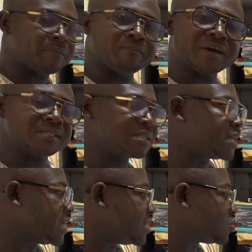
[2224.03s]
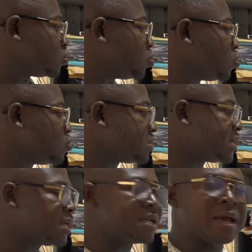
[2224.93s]
person is
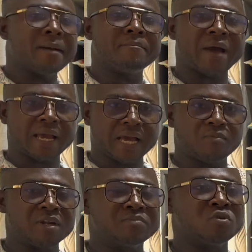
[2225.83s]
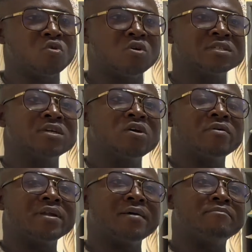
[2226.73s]
losing bicarbonate because
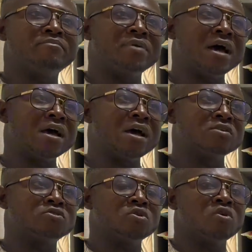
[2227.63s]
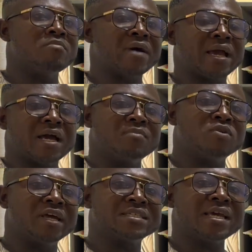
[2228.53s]
the sodium
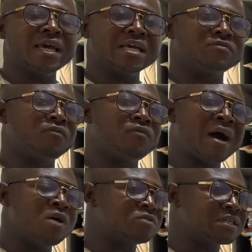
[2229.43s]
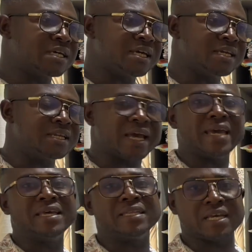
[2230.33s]
bicarbonate is found in the
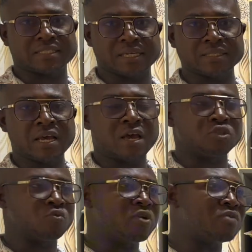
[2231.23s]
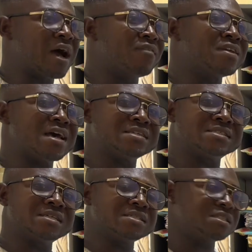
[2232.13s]
intestine. And so when you are having
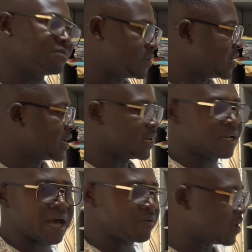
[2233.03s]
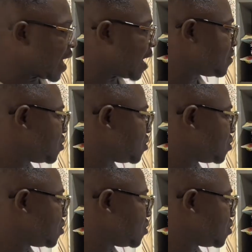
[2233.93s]
excessive diarrhea,